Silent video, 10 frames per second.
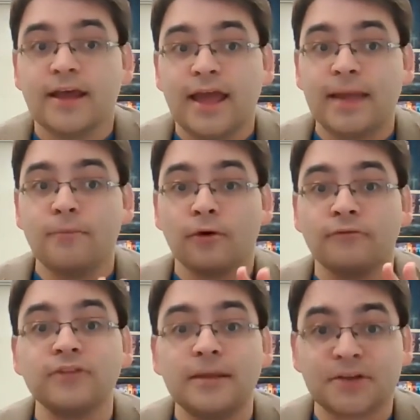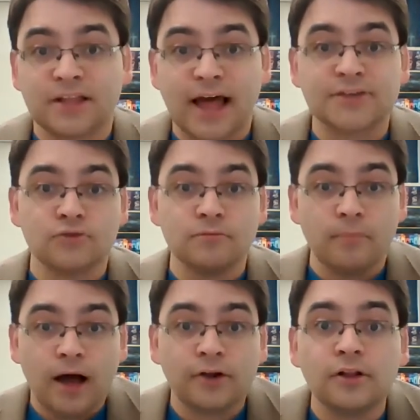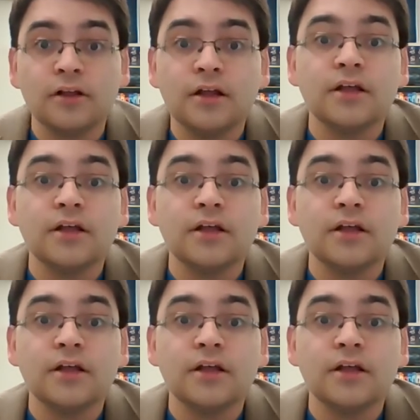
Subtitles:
a more flipped classroom model.